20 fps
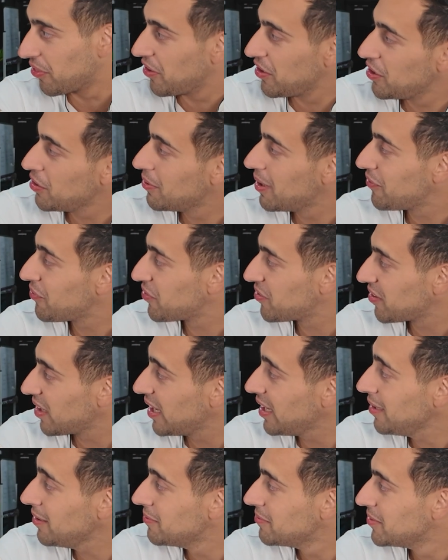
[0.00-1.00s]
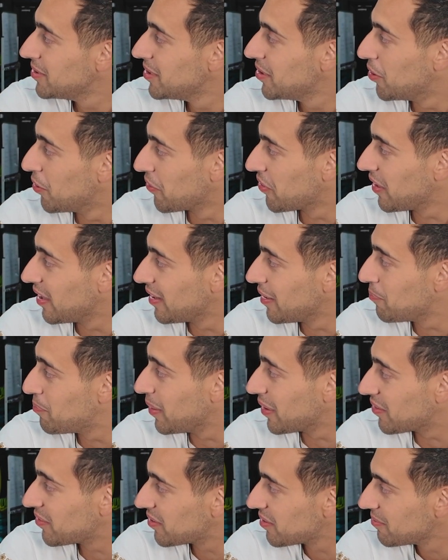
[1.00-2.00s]
the UFC or the
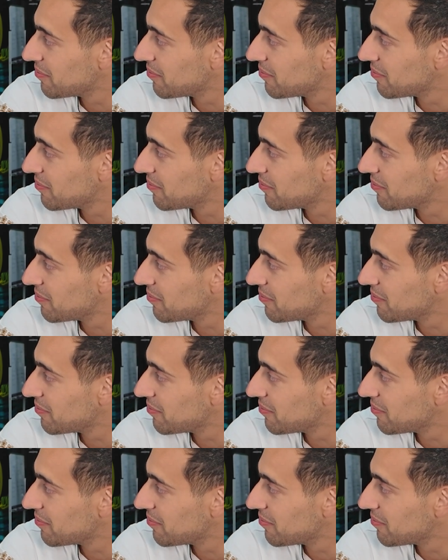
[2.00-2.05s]
Olympics?